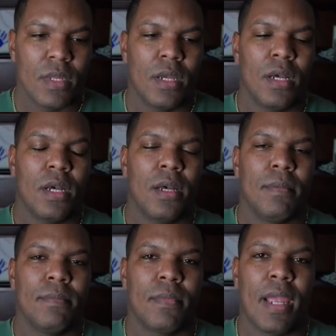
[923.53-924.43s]

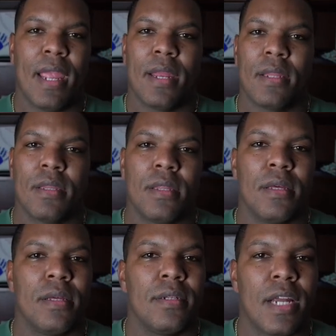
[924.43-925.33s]
And
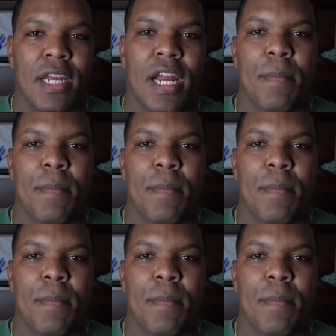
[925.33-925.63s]
the 99